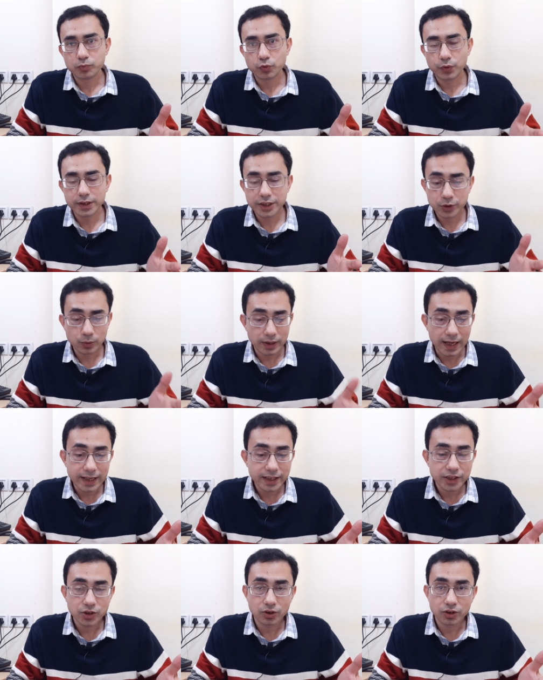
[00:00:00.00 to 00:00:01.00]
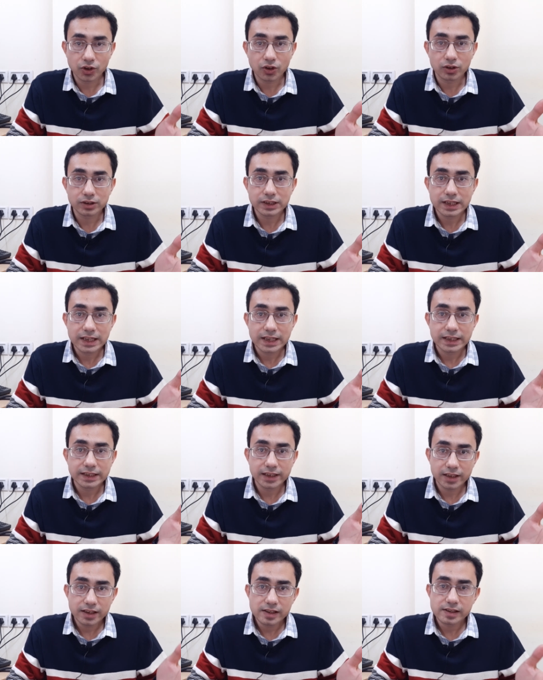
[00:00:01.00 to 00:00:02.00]
whether you like it or not,
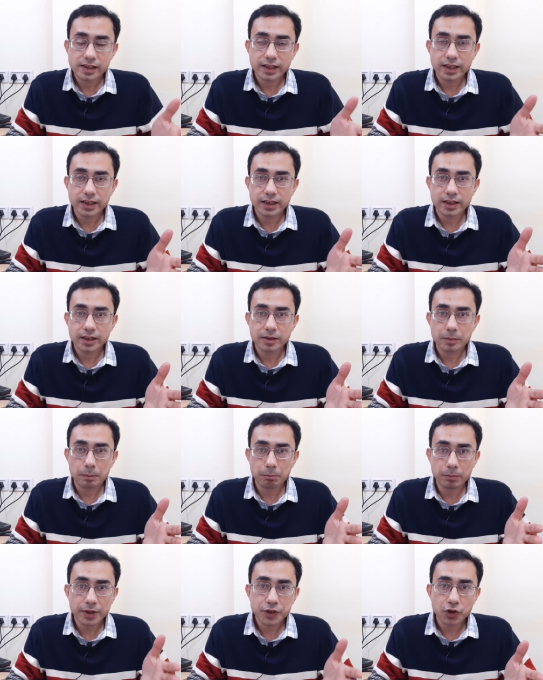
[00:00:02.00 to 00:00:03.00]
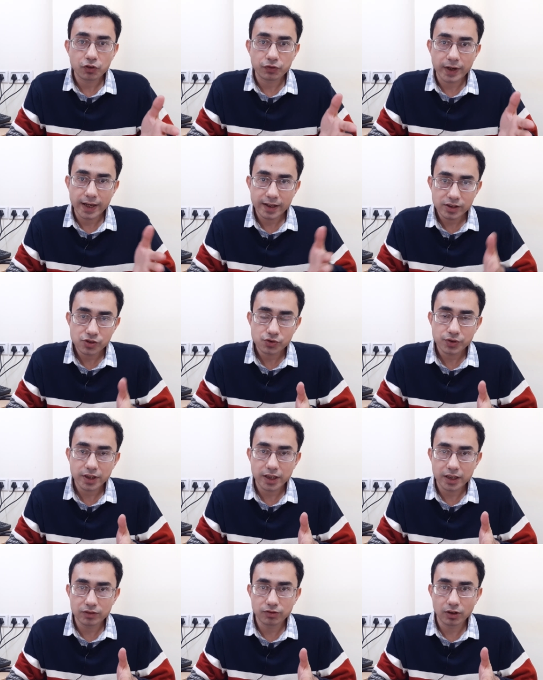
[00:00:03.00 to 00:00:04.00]
there is a bit of
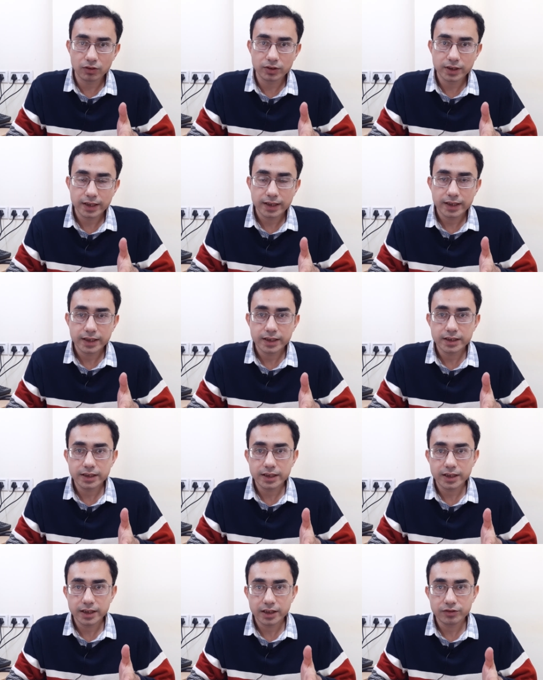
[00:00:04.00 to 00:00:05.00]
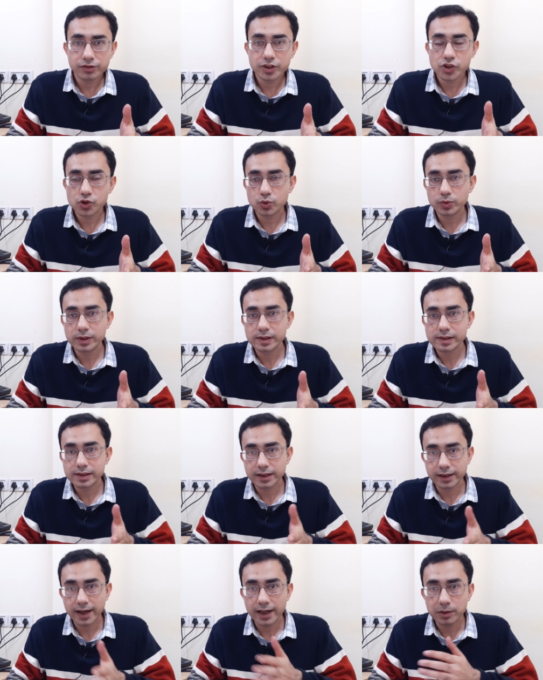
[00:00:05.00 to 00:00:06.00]
history involved in every
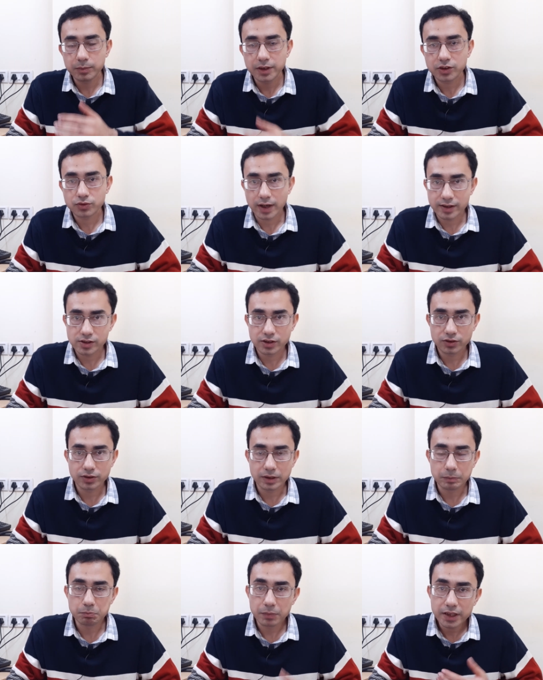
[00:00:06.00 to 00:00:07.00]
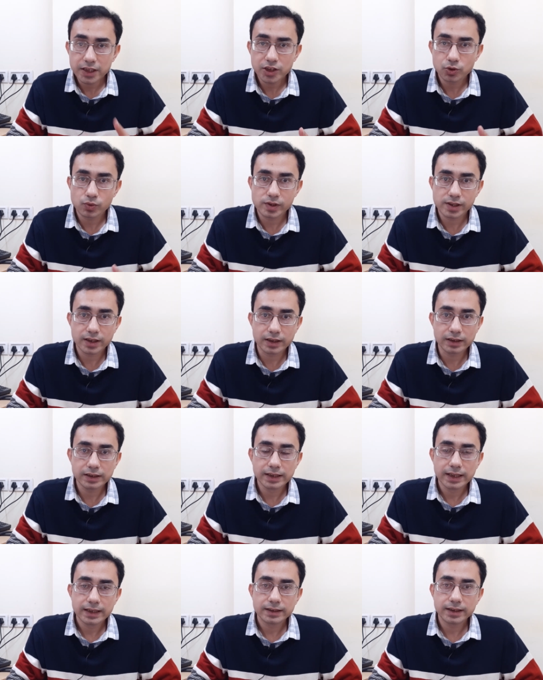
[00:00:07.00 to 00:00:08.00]
student's academic trajectory, meaning to say
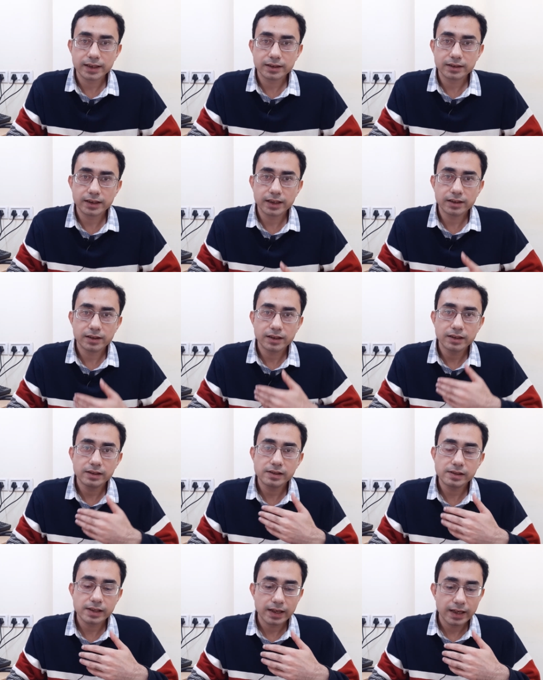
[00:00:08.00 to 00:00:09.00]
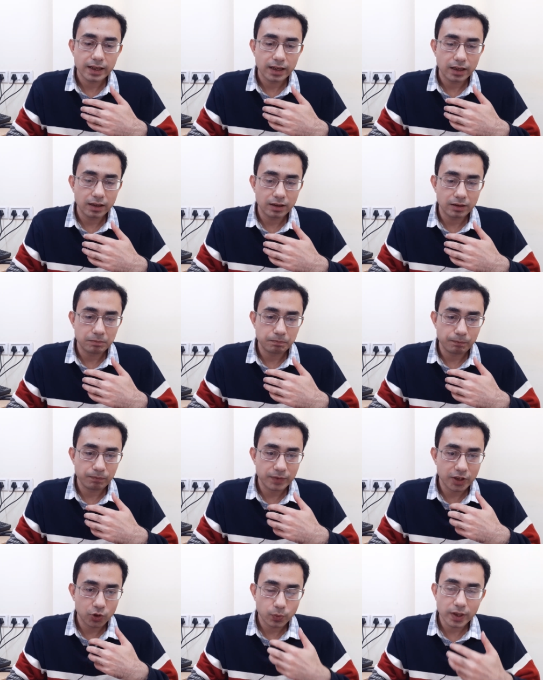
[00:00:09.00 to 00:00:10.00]
that there is
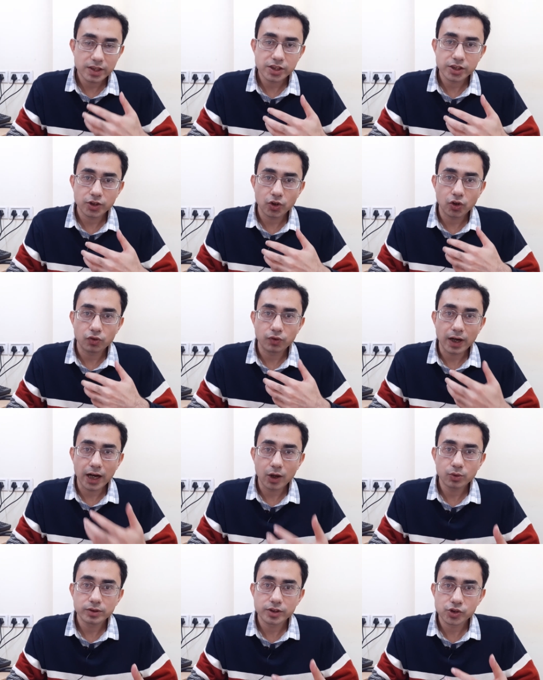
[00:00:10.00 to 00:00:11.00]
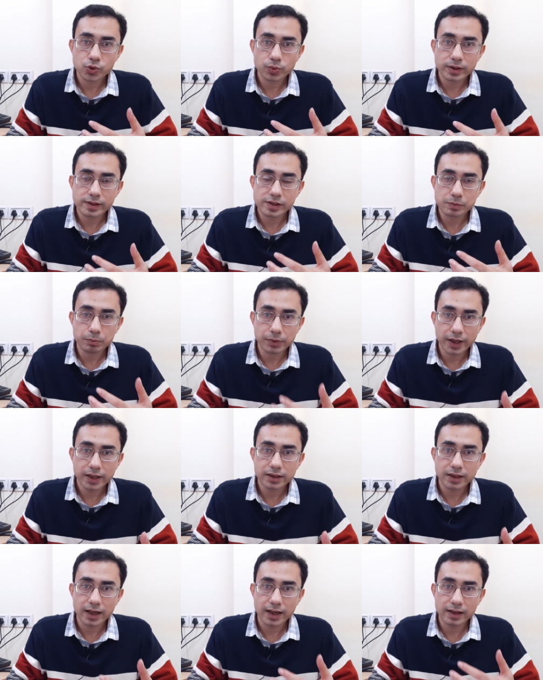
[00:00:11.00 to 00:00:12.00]
the question of how the student's
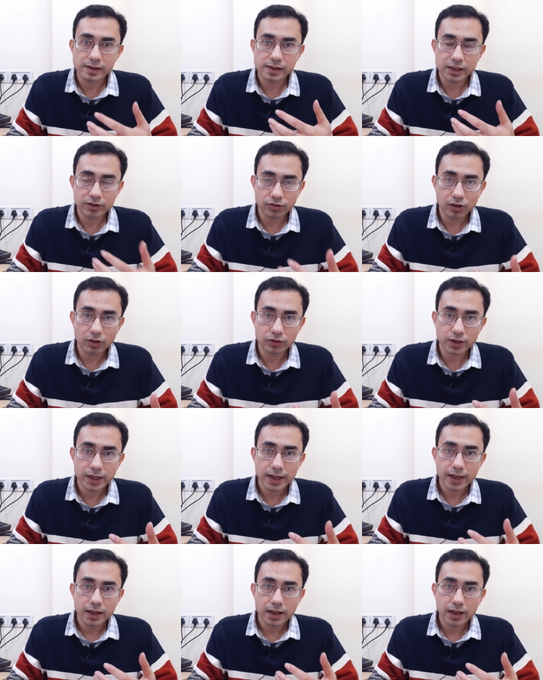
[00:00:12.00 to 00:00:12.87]
brain has evolved